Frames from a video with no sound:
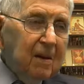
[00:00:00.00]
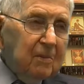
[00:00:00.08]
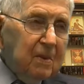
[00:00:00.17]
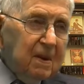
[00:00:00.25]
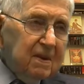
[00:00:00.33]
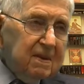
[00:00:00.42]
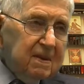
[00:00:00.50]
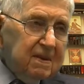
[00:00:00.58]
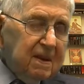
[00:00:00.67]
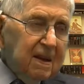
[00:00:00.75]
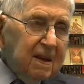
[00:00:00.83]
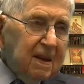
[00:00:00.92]
Well,
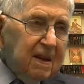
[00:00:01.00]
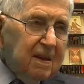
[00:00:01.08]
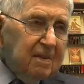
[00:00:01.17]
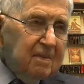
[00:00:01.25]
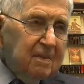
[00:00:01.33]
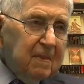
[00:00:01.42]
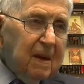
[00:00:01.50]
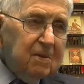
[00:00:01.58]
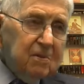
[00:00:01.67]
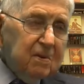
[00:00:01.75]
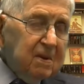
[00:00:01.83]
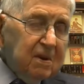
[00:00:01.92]

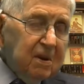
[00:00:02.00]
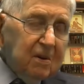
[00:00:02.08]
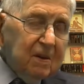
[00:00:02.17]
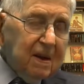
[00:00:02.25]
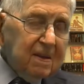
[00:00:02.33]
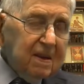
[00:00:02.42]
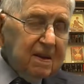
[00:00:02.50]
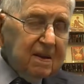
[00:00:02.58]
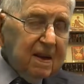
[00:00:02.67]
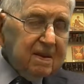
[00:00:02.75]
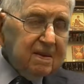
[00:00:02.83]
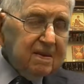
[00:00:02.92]
Metro, no, I think
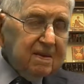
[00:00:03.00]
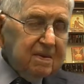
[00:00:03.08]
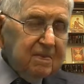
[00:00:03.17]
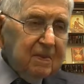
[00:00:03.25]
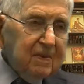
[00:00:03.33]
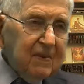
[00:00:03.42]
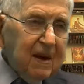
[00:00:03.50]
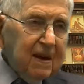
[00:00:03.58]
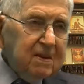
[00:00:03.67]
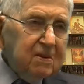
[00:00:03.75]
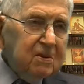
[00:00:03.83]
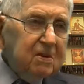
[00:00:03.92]
that
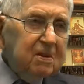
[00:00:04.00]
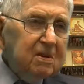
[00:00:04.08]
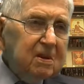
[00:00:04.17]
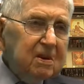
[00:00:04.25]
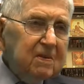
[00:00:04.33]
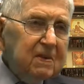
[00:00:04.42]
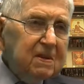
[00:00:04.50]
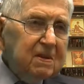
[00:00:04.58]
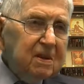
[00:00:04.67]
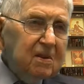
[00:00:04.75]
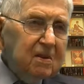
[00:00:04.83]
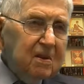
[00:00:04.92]
provides good service,
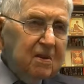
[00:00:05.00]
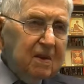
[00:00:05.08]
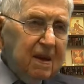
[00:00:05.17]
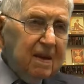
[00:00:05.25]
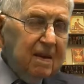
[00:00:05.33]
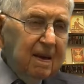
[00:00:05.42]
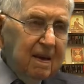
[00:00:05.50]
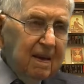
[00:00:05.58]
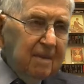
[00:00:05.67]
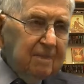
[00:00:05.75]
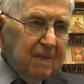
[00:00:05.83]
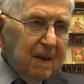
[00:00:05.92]
although they
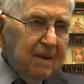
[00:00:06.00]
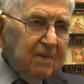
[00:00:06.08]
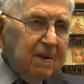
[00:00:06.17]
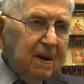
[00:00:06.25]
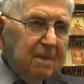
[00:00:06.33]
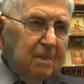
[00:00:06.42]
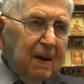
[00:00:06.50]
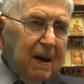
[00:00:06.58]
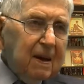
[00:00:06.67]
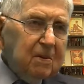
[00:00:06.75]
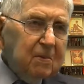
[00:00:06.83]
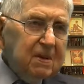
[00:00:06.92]
have cut
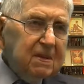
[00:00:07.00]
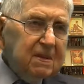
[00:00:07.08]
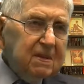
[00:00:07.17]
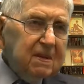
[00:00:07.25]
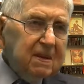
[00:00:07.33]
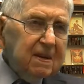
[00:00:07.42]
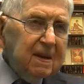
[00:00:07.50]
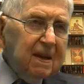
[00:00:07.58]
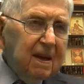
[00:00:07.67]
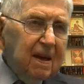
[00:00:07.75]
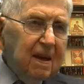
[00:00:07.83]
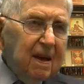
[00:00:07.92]
back recently.
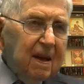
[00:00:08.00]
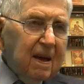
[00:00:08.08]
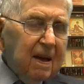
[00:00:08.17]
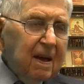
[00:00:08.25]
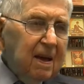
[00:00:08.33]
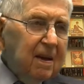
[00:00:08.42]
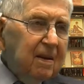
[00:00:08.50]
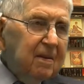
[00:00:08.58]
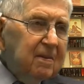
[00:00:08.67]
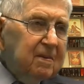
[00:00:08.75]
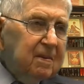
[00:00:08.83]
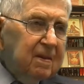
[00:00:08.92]

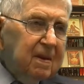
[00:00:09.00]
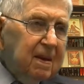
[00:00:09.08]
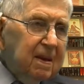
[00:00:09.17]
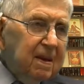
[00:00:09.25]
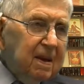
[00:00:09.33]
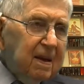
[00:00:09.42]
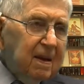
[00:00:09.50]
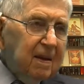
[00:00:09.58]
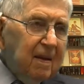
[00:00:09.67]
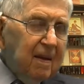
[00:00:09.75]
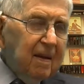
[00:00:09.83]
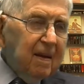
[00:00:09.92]
The
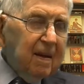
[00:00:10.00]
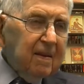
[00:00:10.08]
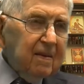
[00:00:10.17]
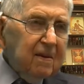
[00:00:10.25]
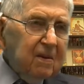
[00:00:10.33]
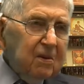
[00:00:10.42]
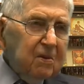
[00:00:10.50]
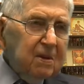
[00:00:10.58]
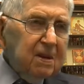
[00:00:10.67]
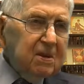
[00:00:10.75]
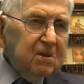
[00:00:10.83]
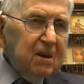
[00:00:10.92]
old
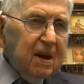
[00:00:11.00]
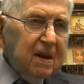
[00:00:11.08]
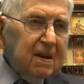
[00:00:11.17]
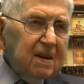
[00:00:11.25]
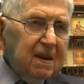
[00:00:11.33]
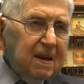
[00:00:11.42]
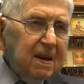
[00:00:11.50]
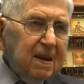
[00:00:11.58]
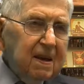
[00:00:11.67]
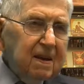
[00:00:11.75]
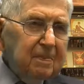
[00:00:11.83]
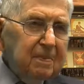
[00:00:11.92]

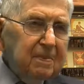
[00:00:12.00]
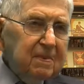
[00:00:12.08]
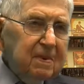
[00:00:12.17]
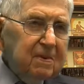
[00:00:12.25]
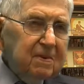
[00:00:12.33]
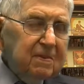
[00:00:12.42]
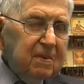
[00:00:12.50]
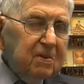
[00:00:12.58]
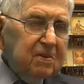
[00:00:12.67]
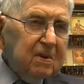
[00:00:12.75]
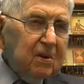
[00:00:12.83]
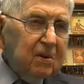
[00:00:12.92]
EJ&E,
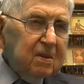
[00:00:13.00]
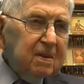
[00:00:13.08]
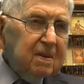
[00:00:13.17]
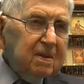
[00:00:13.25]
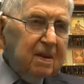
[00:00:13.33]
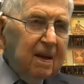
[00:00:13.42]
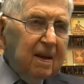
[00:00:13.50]
Northern,